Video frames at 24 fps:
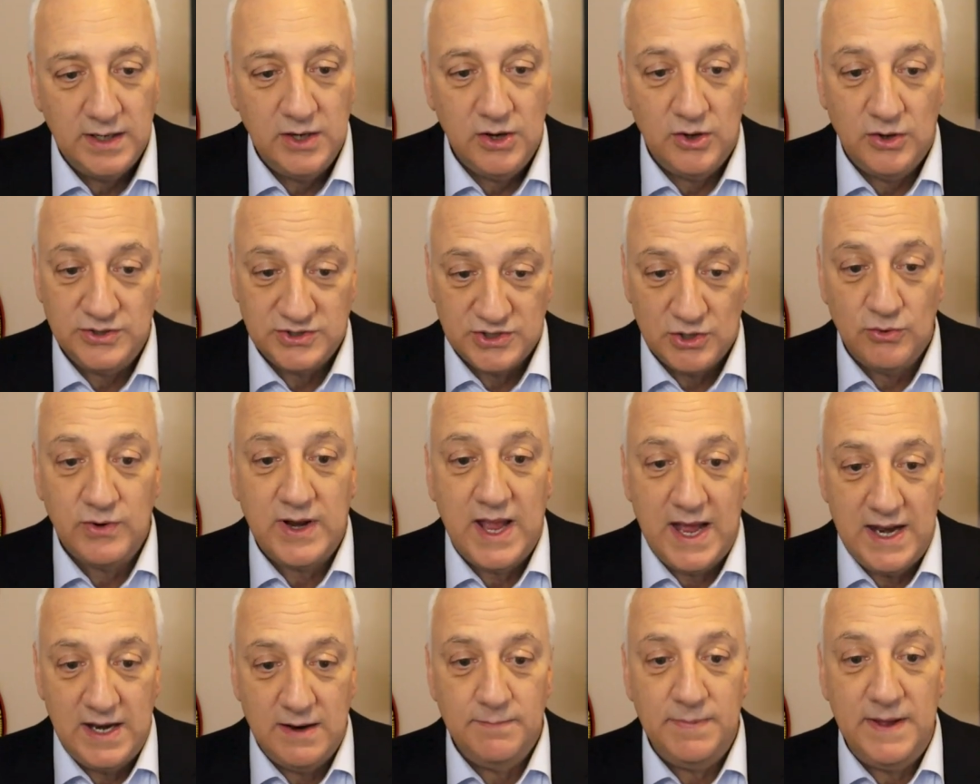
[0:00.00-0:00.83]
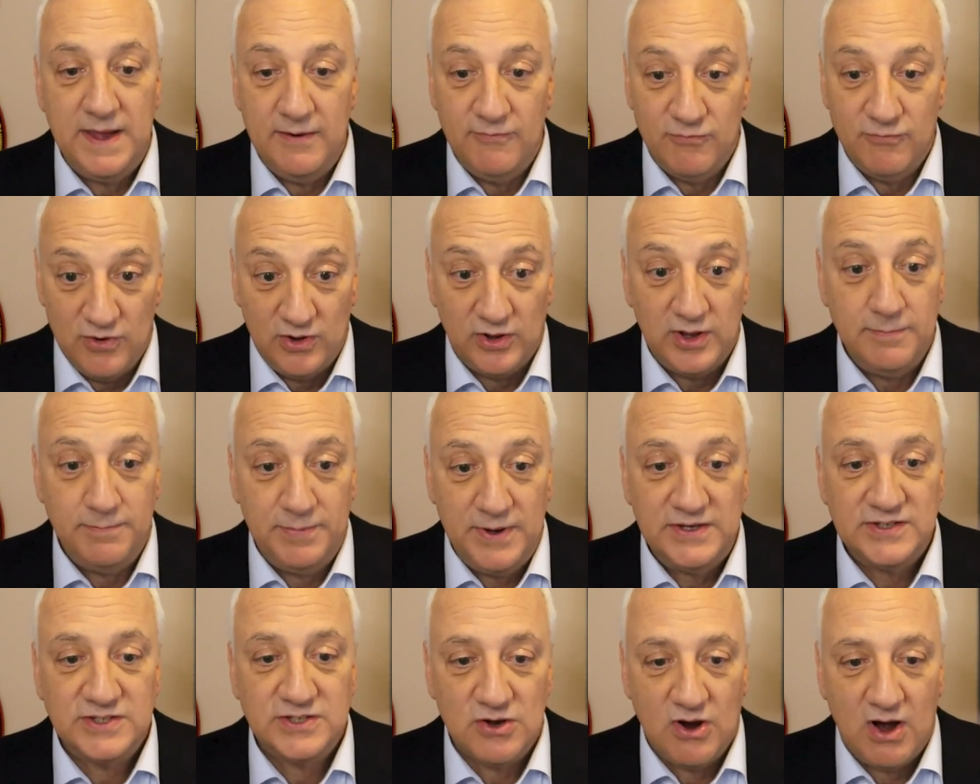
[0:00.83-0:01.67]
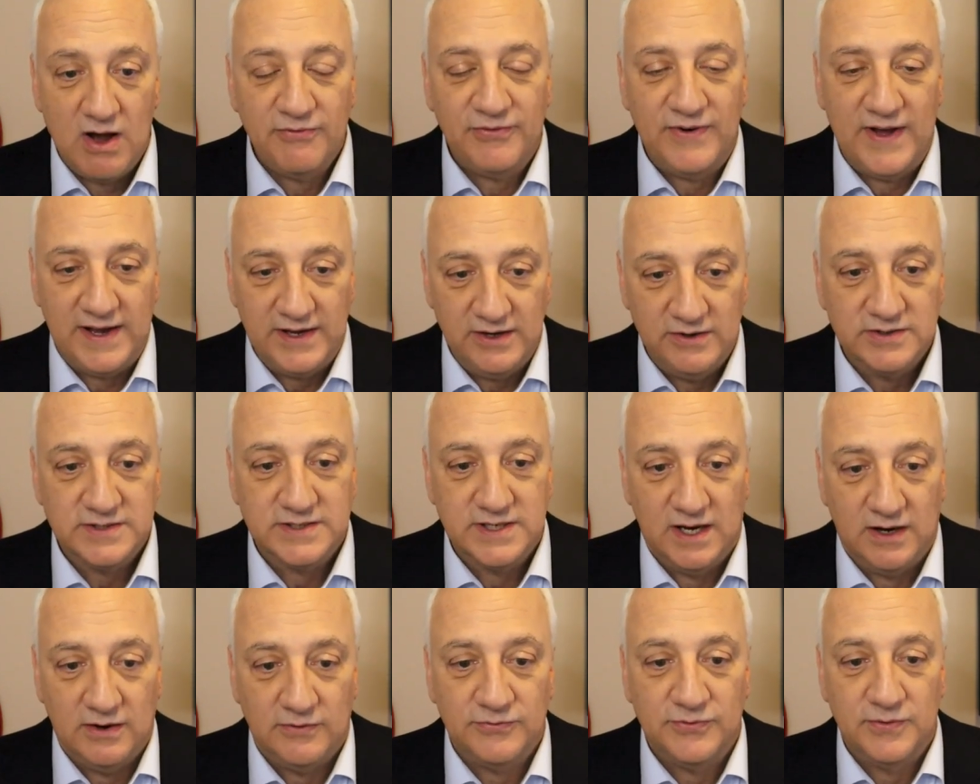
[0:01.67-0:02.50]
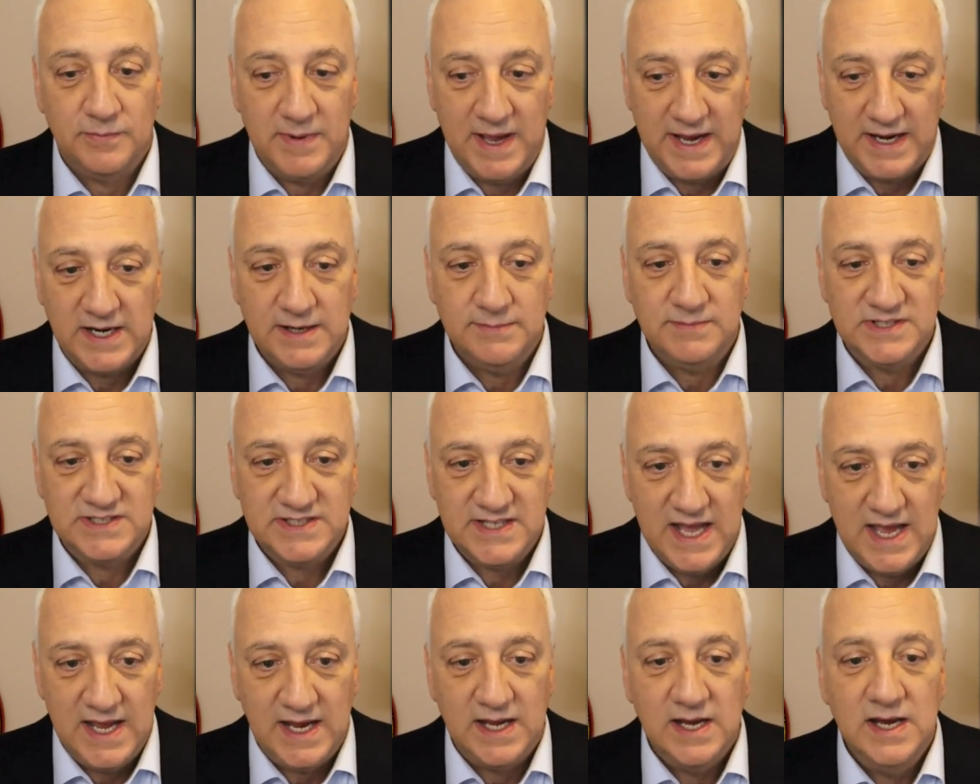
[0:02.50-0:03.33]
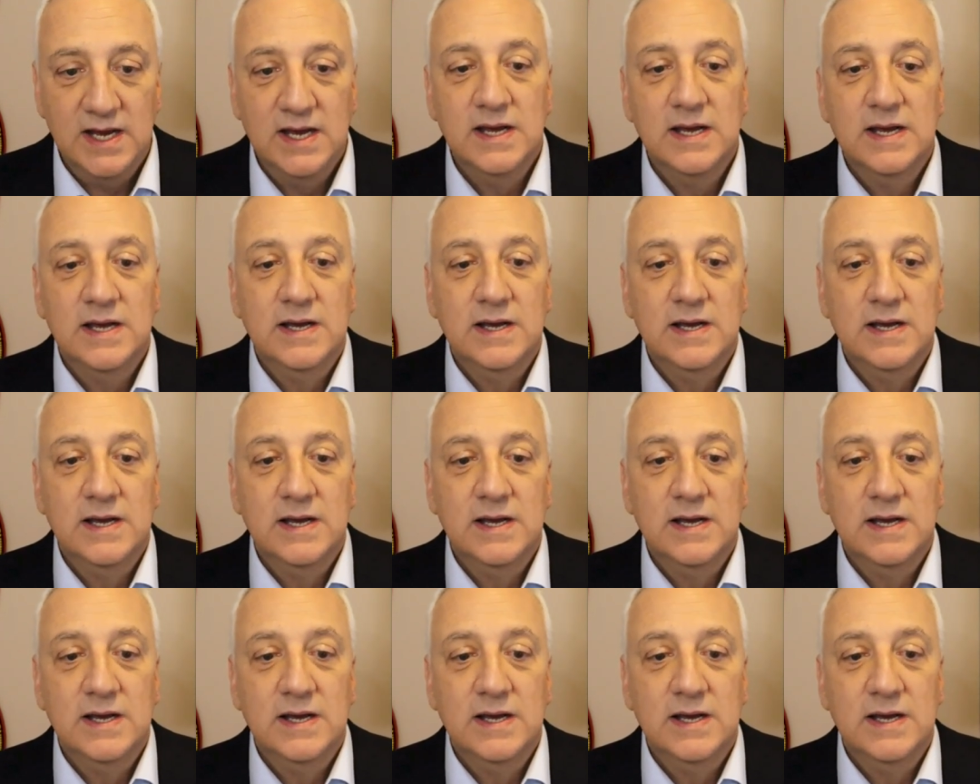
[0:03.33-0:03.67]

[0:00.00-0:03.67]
You know, it's okay to be really pissed off at yourself for making a mistake,